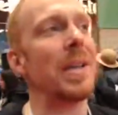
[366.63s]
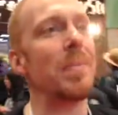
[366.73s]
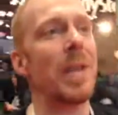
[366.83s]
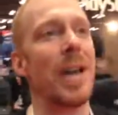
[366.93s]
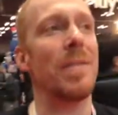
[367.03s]

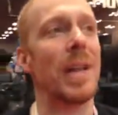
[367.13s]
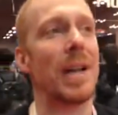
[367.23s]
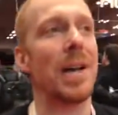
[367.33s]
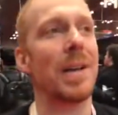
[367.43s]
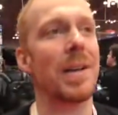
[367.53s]
It'd be kind of like
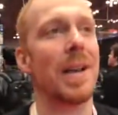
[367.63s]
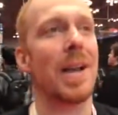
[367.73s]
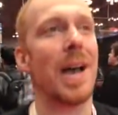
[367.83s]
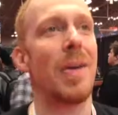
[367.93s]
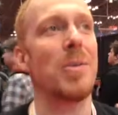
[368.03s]

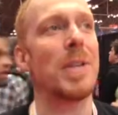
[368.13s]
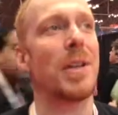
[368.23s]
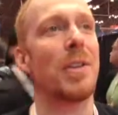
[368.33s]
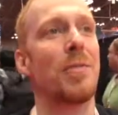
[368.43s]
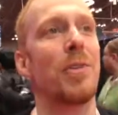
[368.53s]
I would be
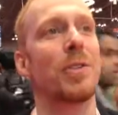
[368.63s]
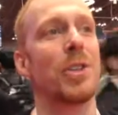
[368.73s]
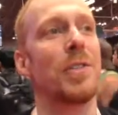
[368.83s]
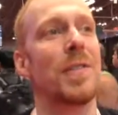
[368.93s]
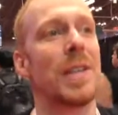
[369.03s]
telling the full
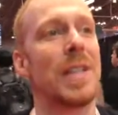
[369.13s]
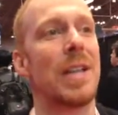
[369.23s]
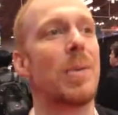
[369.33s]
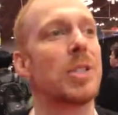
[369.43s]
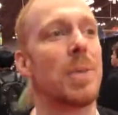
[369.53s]
truth if I said
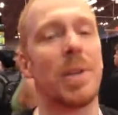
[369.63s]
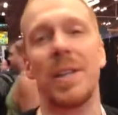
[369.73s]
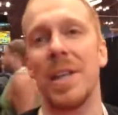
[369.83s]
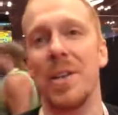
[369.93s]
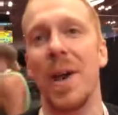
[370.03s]
that was
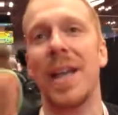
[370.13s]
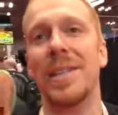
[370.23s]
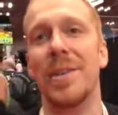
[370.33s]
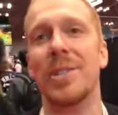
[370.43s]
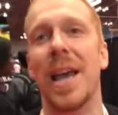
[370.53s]
completely
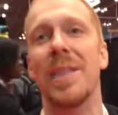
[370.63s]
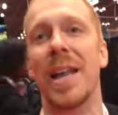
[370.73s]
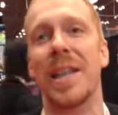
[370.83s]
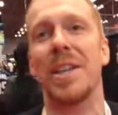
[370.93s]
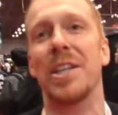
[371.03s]
U.S. It was kind of
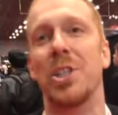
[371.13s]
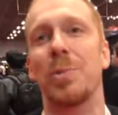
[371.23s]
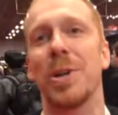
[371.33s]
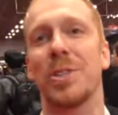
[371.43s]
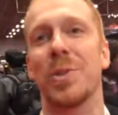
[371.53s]
like killing two
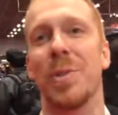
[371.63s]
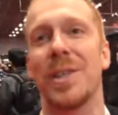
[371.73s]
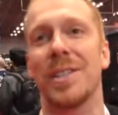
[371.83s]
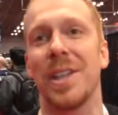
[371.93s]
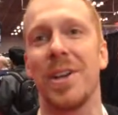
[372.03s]
birds with
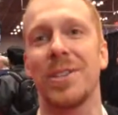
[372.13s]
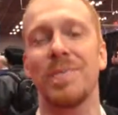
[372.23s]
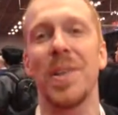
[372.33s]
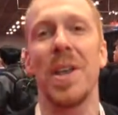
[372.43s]
one stone.